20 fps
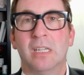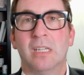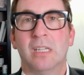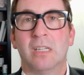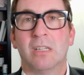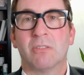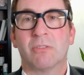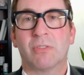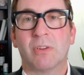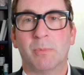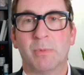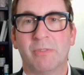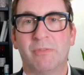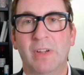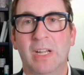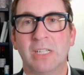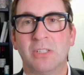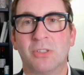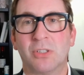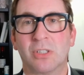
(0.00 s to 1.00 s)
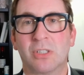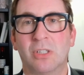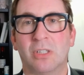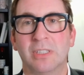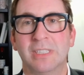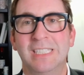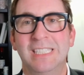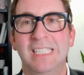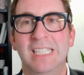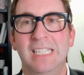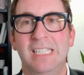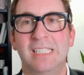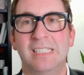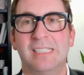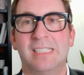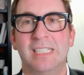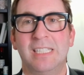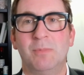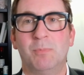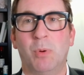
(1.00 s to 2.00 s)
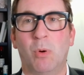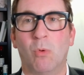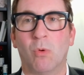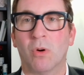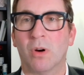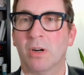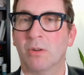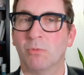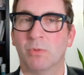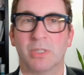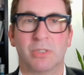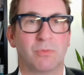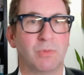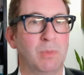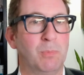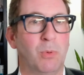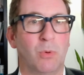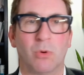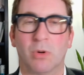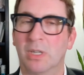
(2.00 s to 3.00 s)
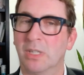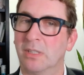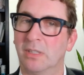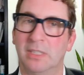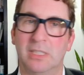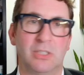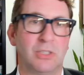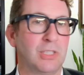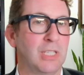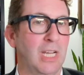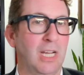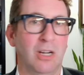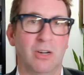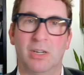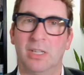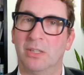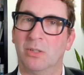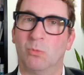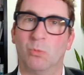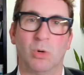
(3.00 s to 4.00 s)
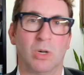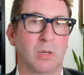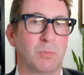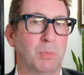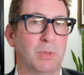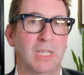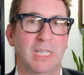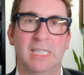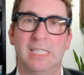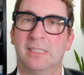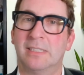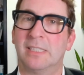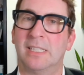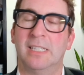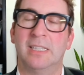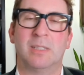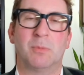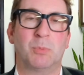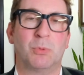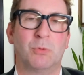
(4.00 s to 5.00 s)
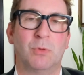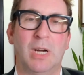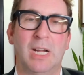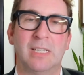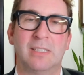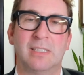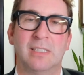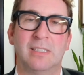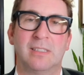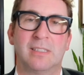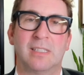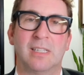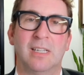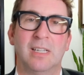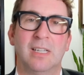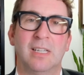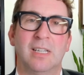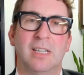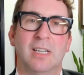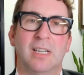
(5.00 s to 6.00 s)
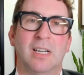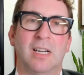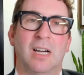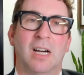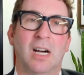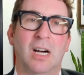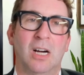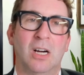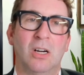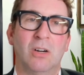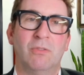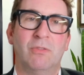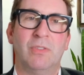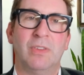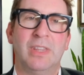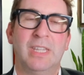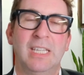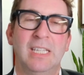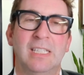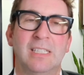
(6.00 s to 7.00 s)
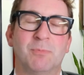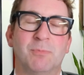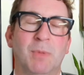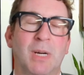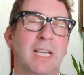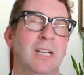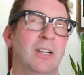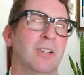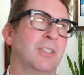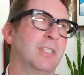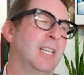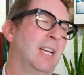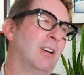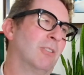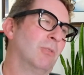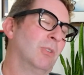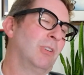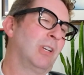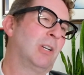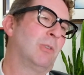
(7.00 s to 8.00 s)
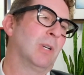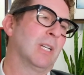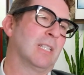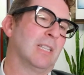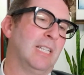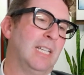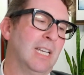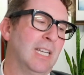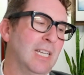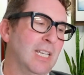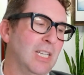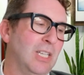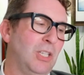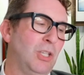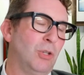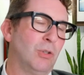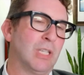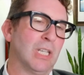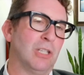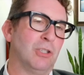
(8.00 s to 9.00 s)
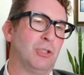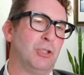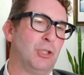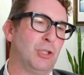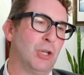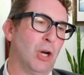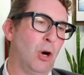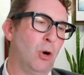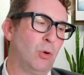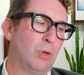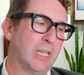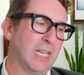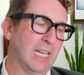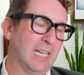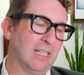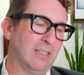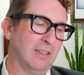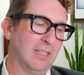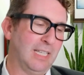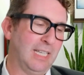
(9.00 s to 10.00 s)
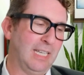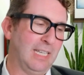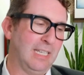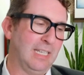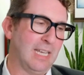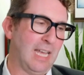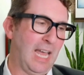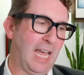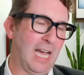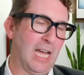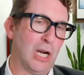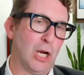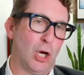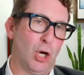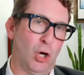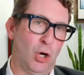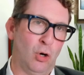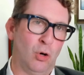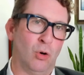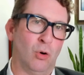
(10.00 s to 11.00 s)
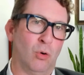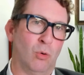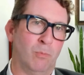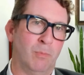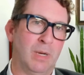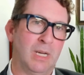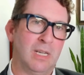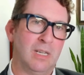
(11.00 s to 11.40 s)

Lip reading: from a venture called Yeezy Porn was reportedly shared in the workplace in the presence of these minors. Now, really quickly, you can jokingly at home,